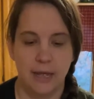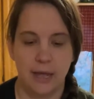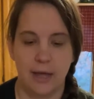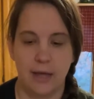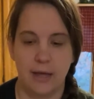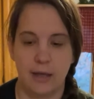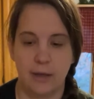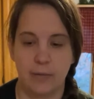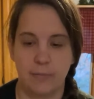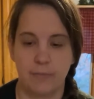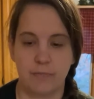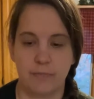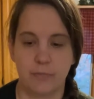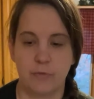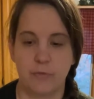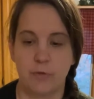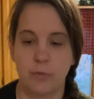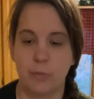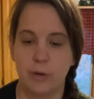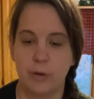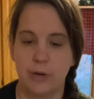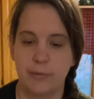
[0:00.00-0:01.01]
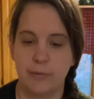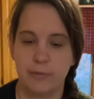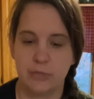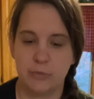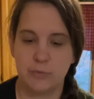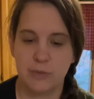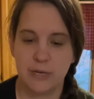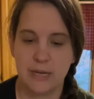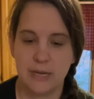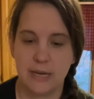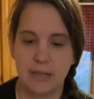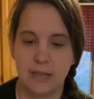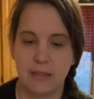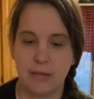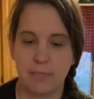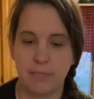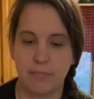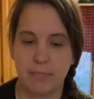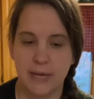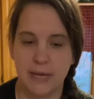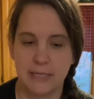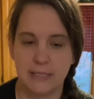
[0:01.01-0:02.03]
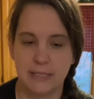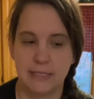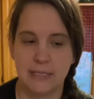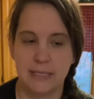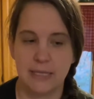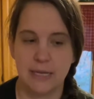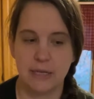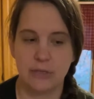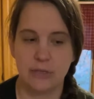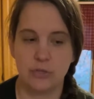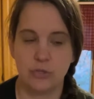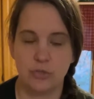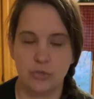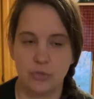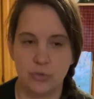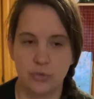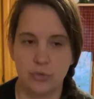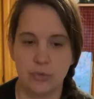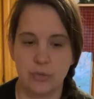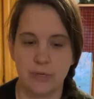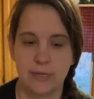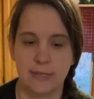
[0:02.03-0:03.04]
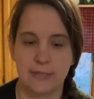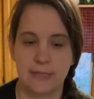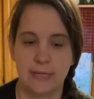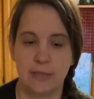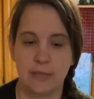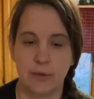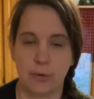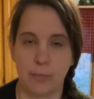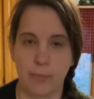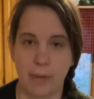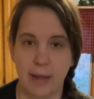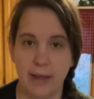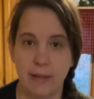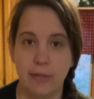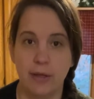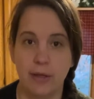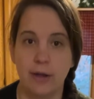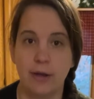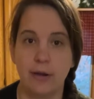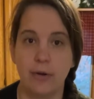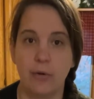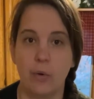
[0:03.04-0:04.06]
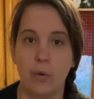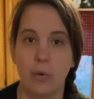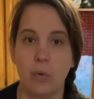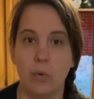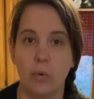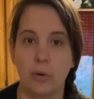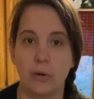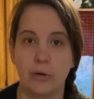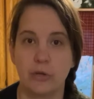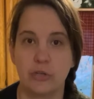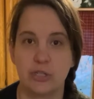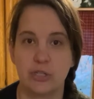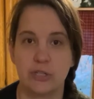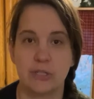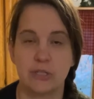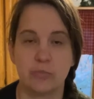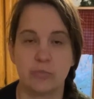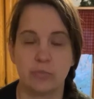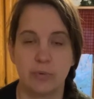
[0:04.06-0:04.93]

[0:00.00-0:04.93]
From what I was reading, the best thing to do is either Mylar or just